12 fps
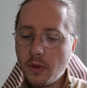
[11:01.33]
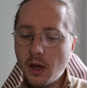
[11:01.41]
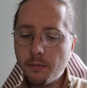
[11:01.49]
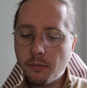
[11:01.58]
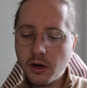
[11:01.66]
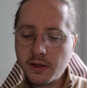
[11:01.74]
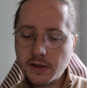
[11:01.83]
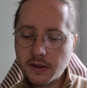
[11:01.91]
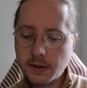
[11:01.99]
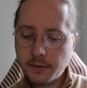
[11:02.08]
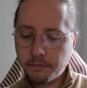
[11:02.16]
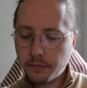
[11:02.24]
But
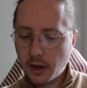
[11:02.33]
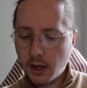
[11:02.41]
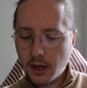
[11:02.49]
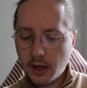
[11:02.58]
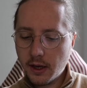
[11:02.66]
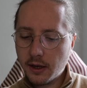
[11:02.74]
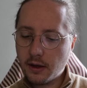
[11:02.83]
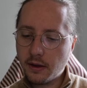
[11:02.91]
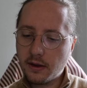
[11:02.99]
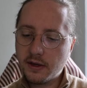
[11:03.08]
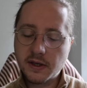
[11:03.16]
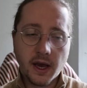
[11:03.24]

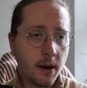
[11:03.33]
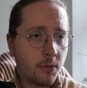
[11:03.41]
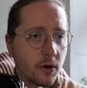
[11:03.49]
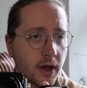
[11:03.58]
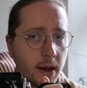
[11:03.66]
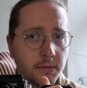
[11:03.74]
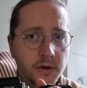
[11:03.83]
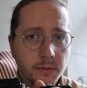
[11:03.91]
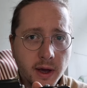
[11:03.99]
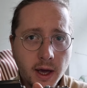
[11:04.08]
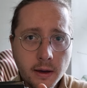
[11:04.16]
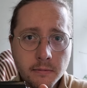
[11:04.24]
this camera came to
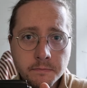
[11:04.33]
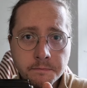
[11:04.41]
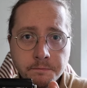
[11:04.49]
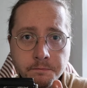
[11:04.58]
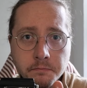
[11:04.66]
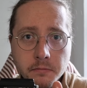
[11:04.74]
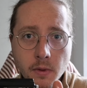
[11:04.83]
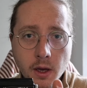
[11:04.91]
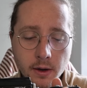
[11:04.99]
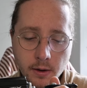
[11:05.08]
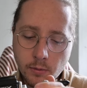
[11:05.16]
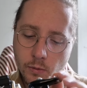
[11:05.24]
me
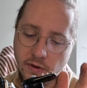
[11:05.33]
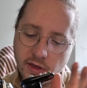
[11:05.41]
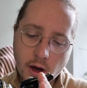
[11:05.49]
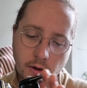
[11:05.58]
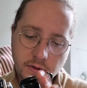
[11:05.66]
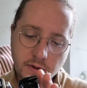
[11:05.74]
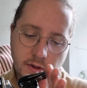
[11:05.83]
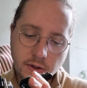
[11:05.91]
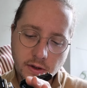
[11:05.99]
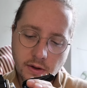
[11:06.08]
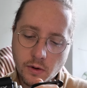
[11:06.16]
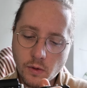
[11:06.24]
without
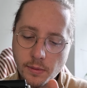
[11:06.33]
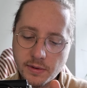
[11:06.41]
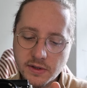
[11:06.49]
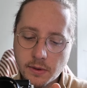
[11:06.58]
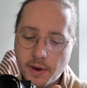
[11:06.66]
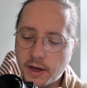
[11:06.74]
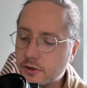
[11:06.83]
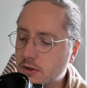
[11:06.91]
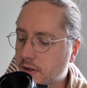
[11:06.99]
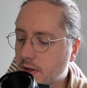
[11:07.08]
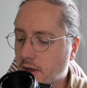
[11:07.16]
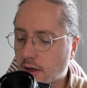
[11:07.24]
the grip, as I
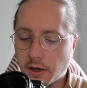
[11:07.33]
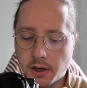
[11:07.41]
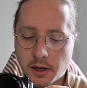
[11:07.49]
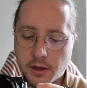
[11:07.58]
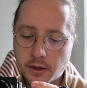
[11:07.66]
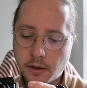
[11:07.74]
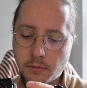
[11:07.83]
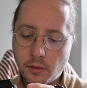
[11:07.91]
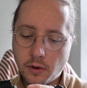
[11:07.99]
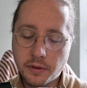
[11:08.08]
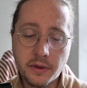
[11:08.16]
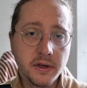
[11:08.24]
mentioned. I
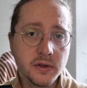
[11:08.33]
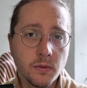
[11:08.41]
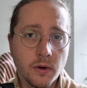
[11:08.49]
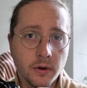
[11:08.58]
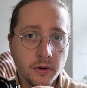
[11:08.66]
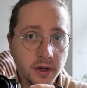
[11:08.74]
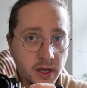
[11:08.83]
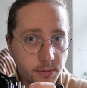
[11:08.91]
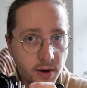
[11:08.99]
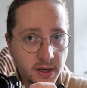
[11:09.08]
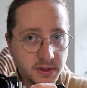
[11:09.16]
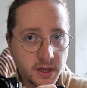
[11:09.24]
bought this one on
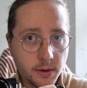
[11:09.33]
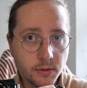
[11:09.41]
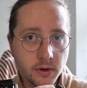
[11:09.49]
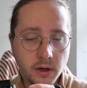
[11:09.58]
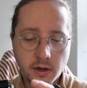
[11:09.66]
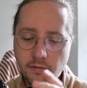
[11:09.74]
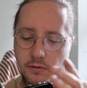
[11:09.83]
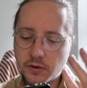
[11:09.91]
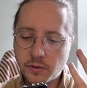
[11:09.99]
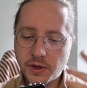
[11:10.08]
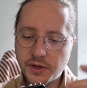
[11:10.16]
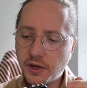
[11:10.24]
eBay separately for
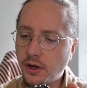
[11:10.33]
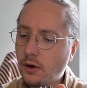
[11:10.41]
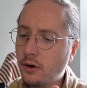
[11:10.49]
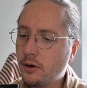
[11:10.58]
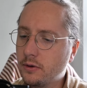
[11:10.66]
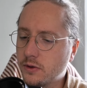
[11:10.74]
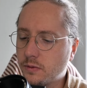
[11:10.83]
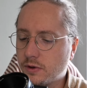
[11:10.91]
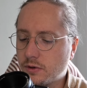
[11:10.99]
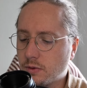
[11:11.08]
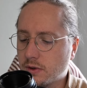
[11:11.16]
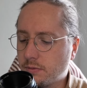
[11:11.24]
20 euros,
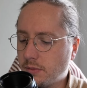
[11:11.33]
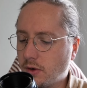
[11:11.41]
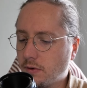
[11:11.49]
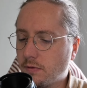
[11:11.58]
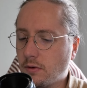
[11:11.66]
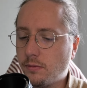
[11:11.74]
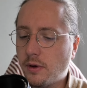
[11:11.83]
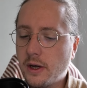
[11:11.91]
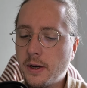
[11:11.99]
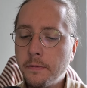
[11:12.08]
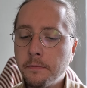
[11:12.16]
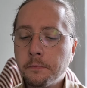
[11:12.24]
which was beautiful.
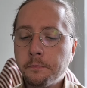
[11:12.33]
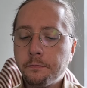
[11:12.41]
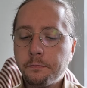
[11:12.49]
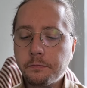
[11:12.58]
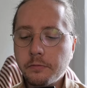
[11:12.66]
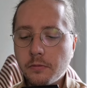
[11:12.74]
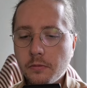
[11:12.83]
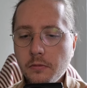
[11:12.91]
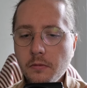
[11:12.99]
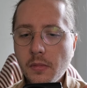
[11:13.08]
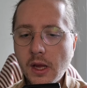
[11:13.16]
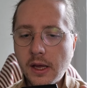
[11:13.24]
But
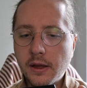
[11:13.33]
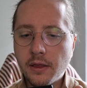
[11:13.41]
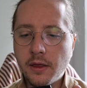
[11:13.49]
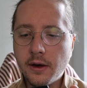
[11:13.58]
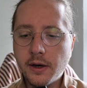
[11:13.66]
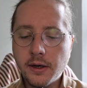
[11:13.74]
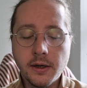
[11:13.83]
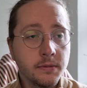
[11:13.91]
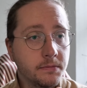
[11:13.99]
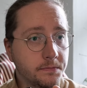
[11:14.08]
the